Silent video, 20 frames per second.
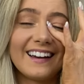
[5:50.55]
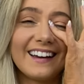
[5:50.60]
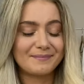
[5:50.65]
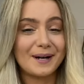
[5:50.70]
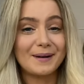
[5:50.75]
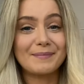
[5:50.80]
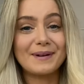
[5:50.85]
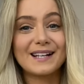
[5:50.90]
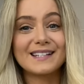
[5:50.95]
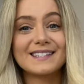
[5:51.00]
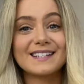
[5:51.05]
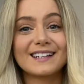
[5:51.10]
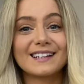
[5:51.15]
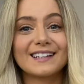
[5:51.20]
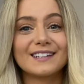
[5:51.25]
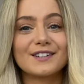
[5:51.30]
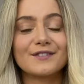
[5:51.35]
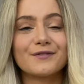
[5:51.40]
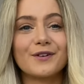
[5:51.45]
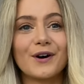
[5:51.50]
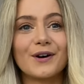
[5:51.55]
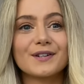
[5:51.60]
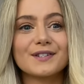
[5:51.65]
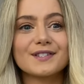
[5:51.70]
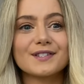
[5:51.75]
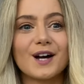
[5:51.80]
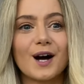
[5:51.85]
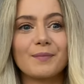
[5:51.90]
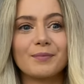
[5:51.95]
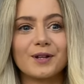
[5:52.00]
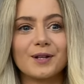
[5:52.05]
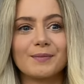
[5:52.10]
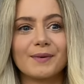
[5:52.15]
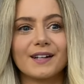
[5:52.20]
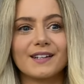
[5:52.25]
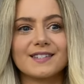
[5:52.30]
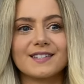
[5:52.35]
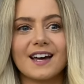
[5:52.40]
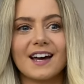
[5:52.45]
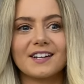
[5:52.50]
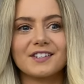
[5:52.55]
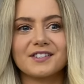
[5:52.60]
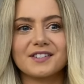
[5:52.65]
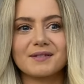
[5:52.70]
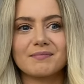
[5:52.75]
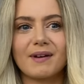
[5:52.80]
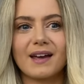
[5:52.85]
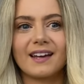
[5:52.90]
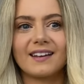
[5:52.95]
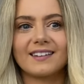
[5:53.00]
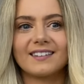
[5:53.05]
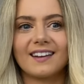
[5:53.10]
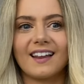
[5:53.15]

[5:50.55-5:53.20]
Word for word: But basically the first couple of months I just made